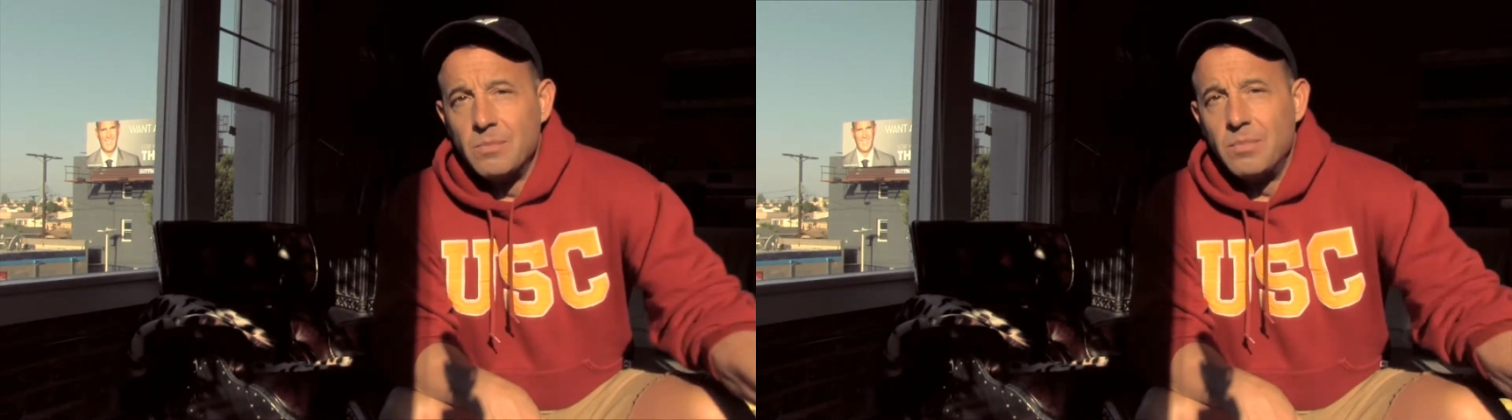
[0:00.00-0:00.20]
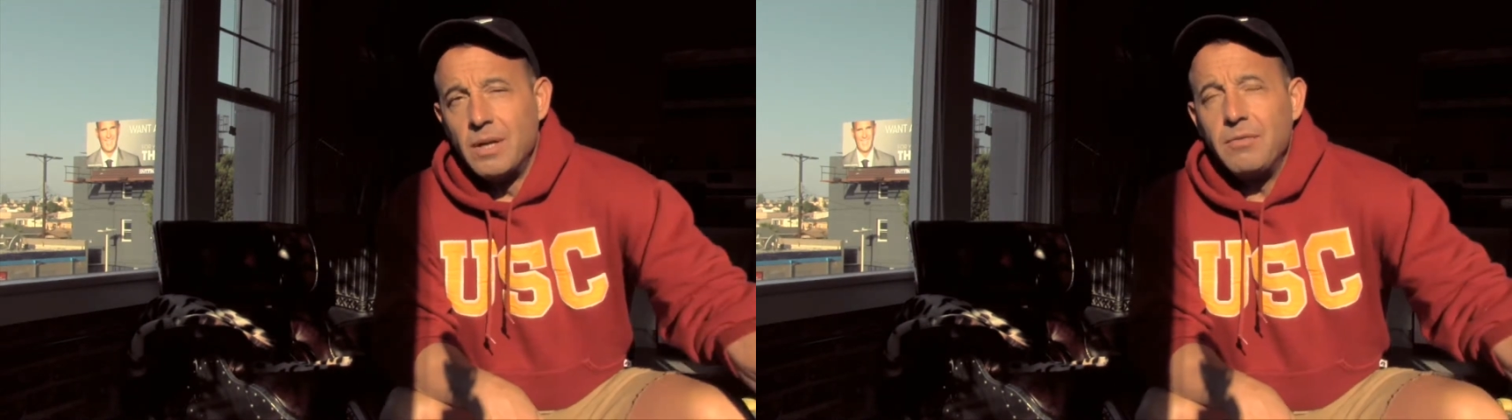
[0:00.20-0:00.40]

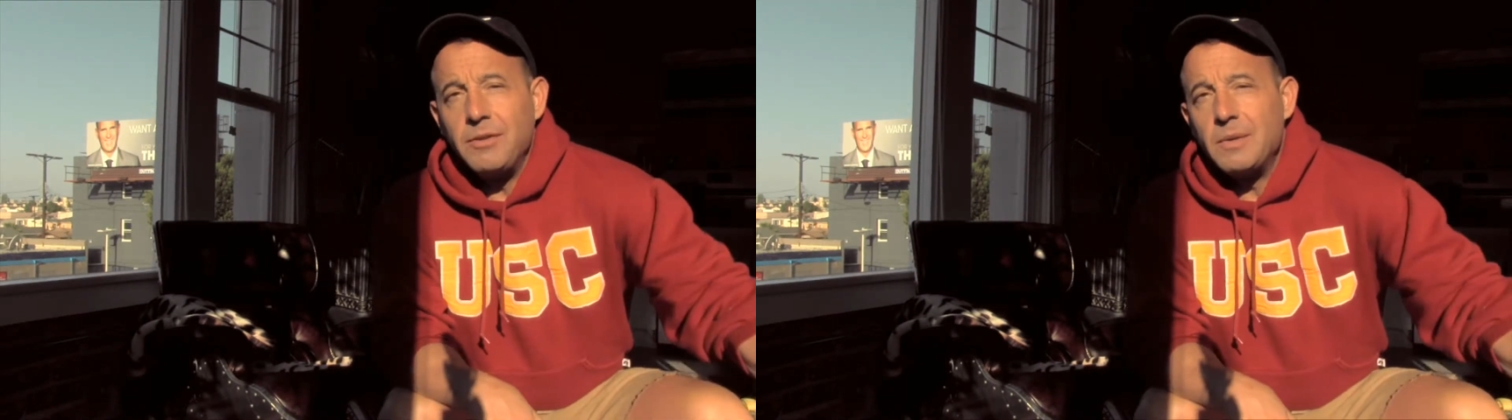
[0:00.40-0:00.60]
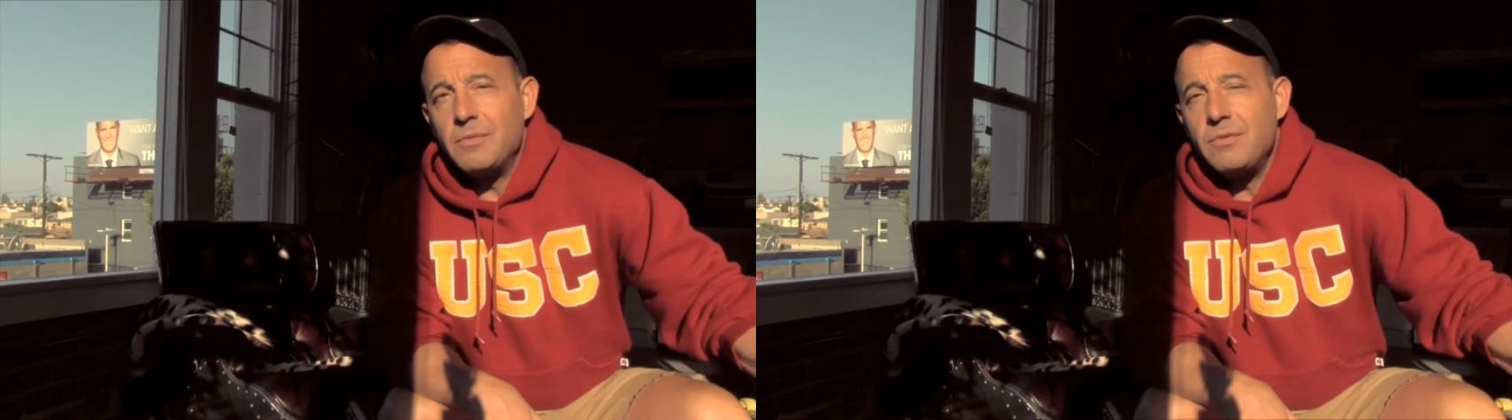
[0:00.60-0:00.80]
But if
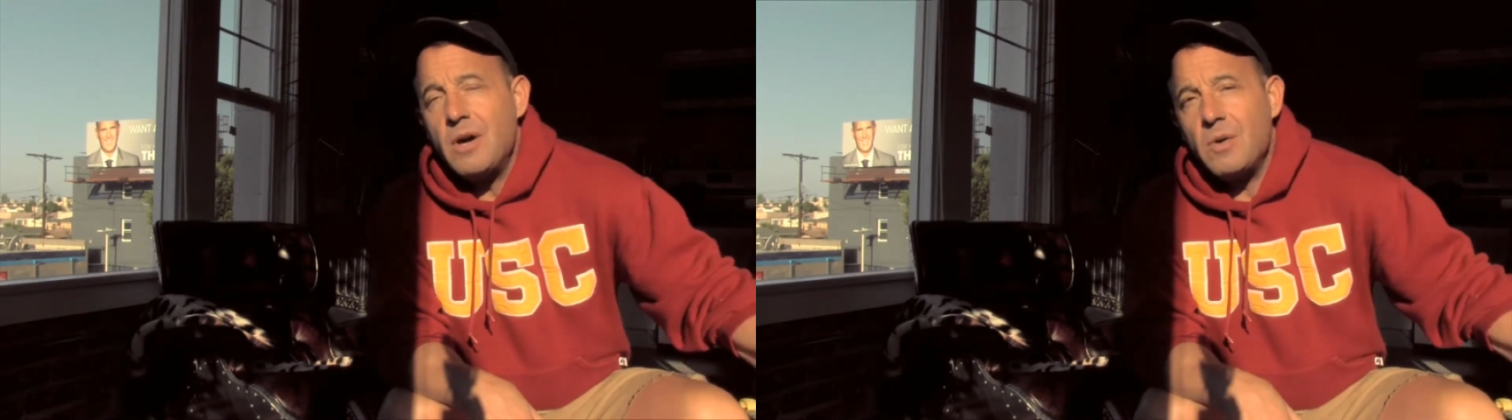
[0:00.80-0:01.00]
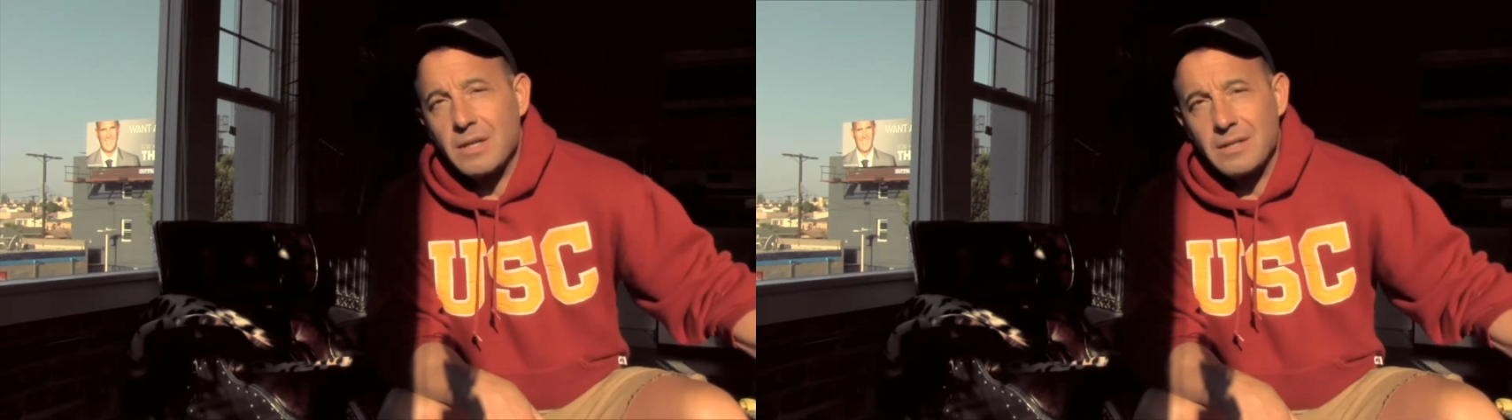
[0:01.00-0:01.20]
you've
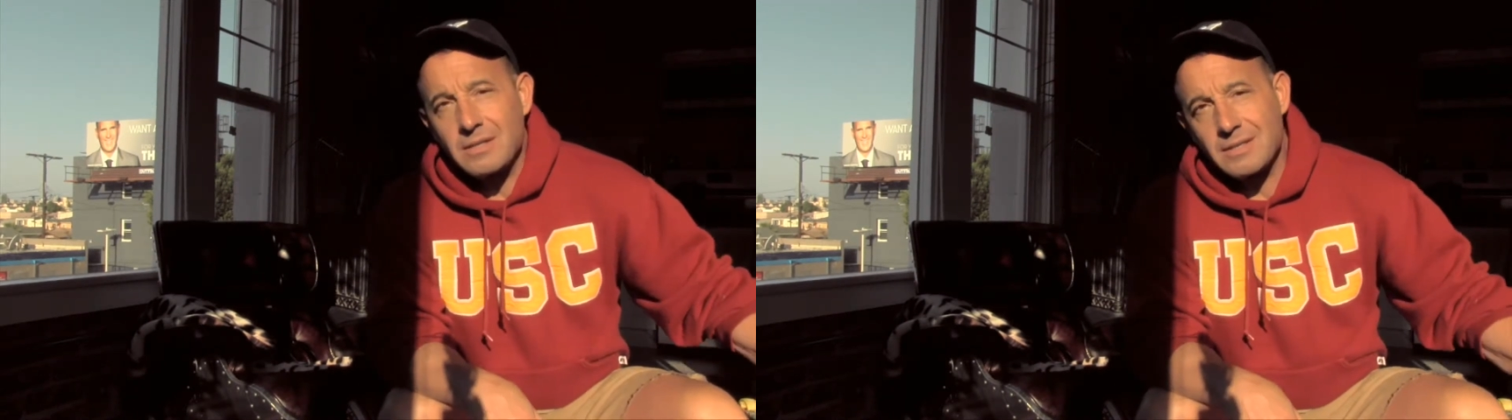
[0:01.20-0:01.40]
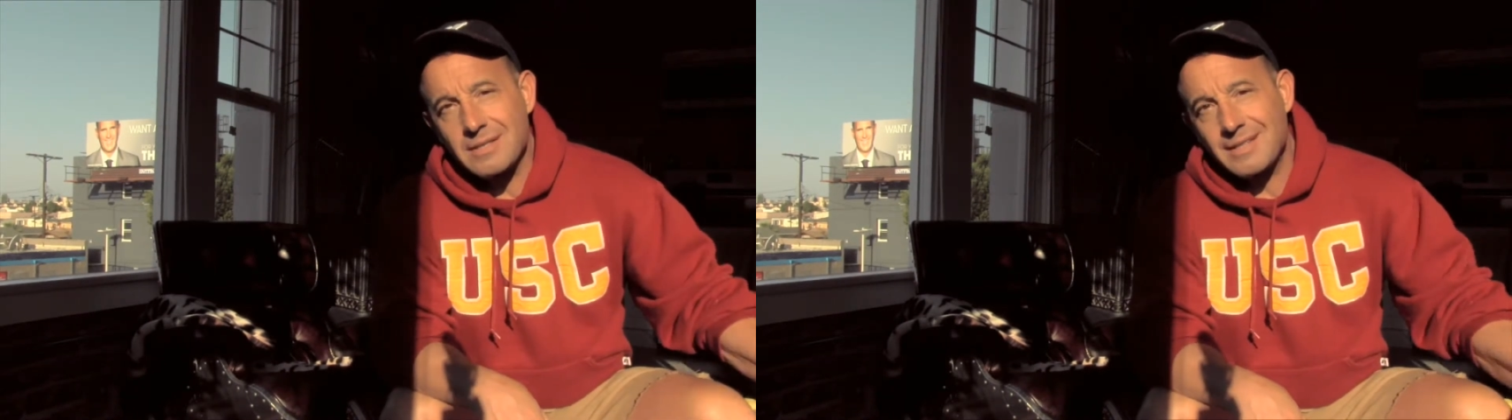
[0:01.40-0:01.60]

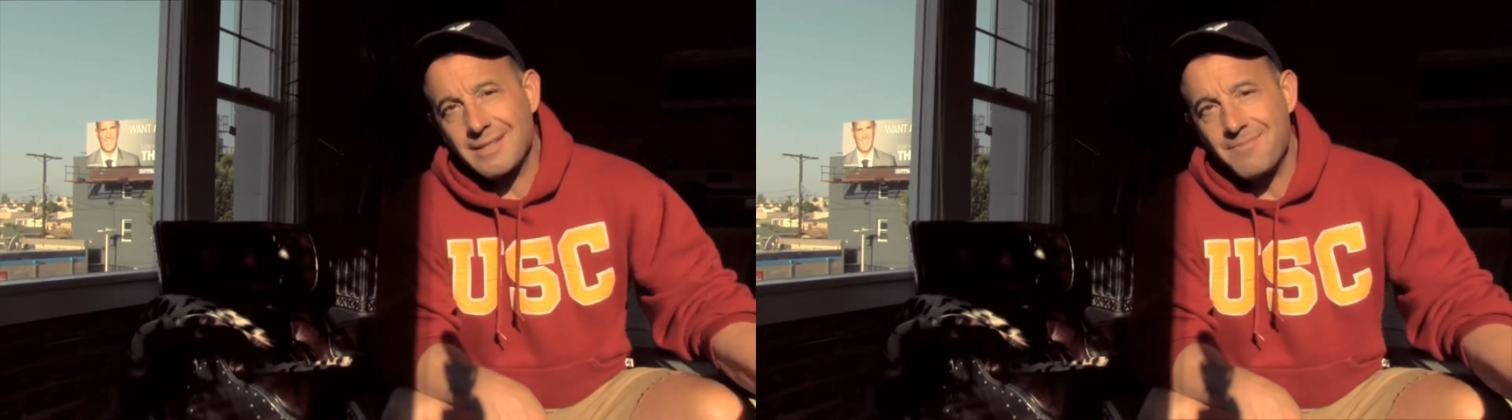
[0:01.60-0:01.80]
noticed,